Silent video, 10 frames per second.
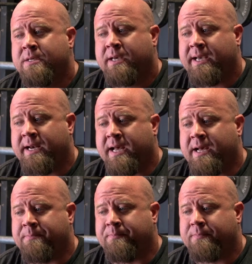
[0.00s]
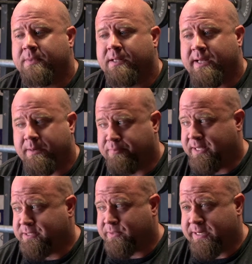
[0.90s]
and a lot of
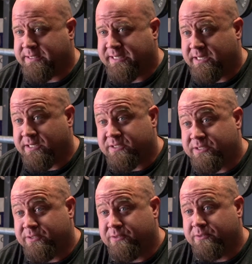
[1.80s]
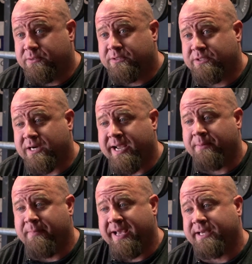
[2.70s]
blood, sweat, and tears too to try
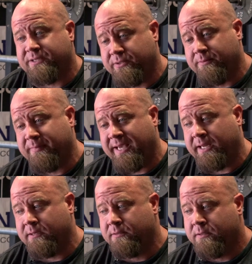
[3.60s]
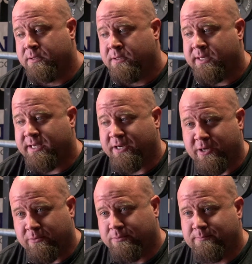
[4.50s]
and make it to a meet. And
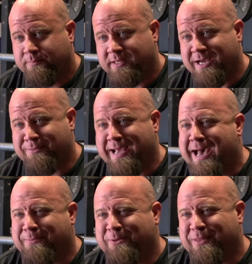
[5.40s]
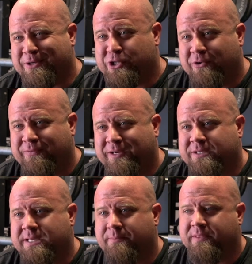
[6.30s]
you got to be happy with a trophy or
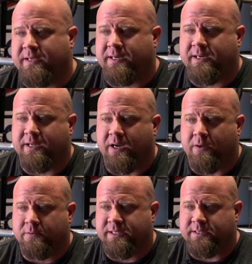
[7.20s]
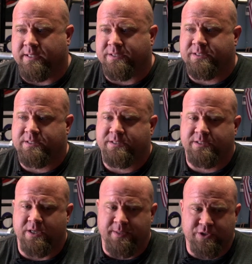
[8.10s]
something. And it's
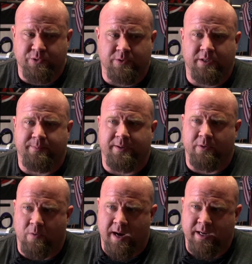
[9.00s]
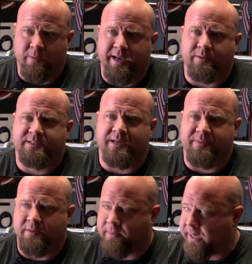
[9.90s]
so much cooler to be able to walk away with
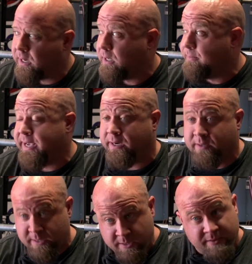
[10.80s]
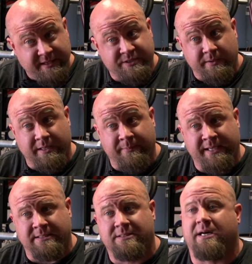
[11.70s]
something and be like, oh man, this really
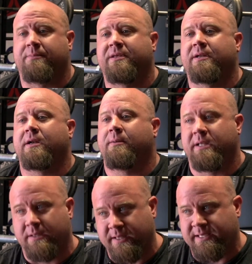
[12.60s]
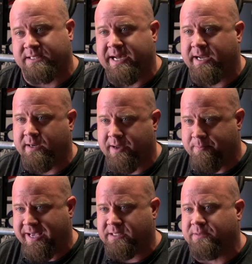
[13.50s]
means something. Look at this. I
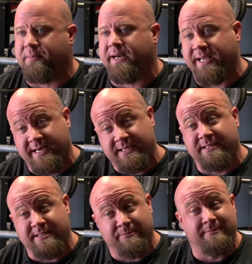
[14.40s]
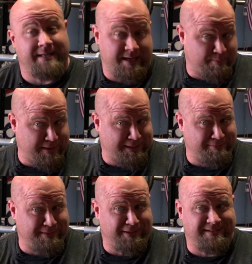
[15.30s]
made some money. I can pay
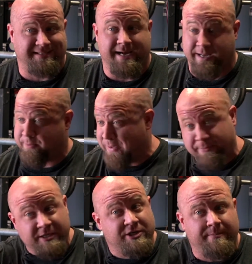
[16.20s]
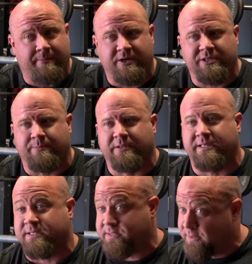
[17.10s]
some bills. Exactly. I can pay my gym membership with
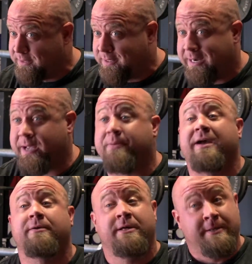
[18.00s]
this. I can pay.